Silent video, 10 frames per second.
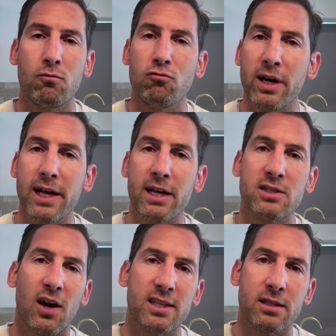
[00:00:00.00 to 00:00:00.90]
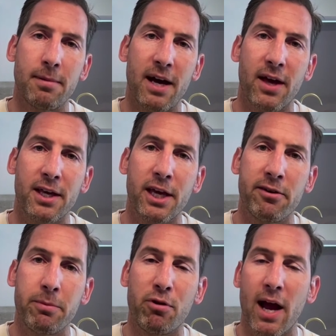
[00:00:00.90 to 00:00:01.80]
really excited about that
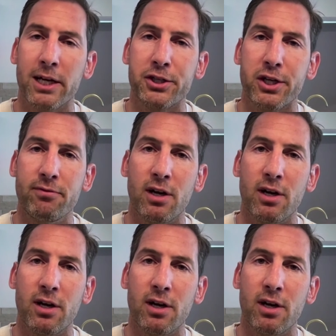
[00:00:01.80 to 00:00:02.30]
Yuri Prohashka